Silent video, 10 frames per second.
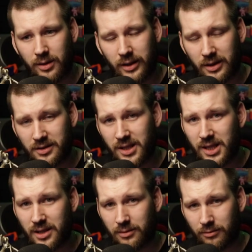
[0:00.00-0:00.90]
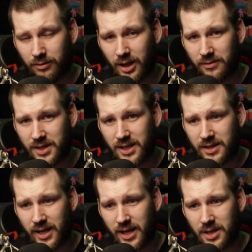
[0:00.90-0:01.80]
in a
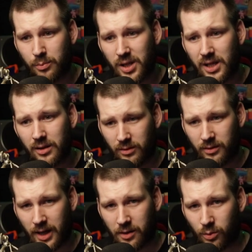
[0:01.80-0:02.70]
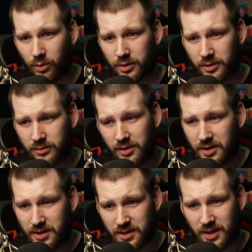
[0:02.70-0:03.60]
T568B, that order,
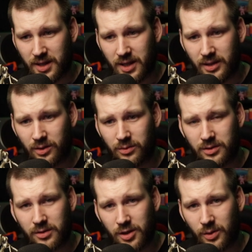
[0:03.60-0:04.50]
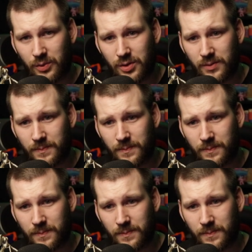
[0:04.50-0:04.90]
just as the keynote shows.